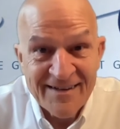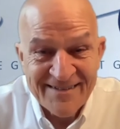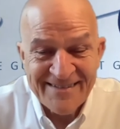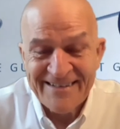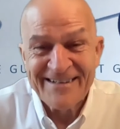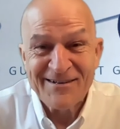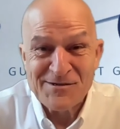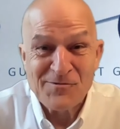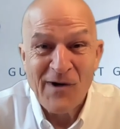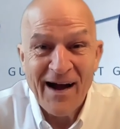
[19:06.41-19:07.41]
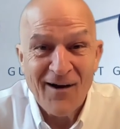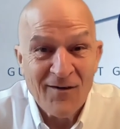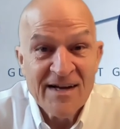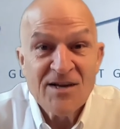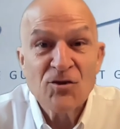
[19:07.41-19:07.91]
And he goes, wow,
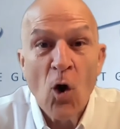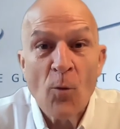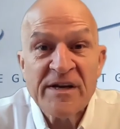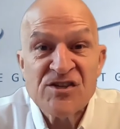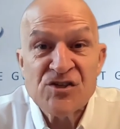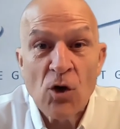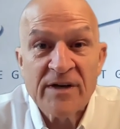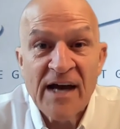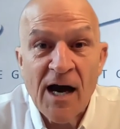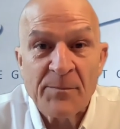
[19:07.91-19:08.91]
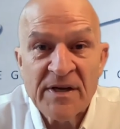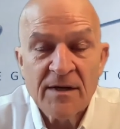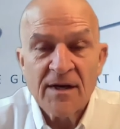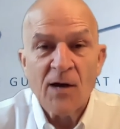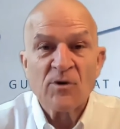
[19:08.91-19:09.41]
nobody showed up.
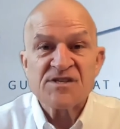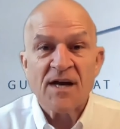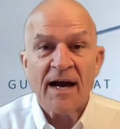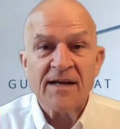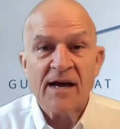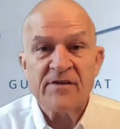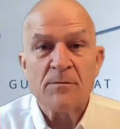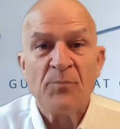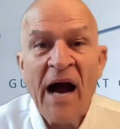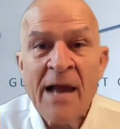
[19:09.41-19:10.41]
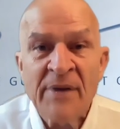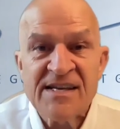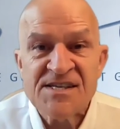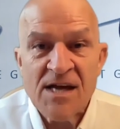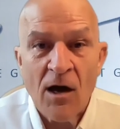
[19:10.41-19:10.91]
I went skydiving by
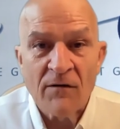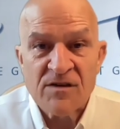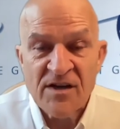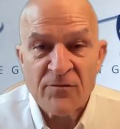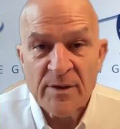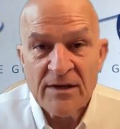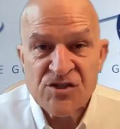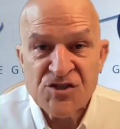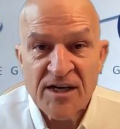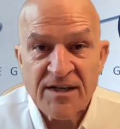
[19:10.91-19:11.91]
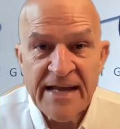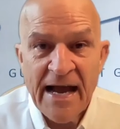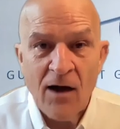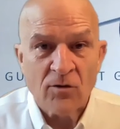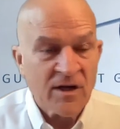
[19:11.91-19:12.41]
myself because everybody else chickened
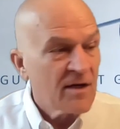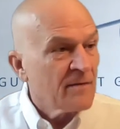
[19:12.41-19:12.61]
out.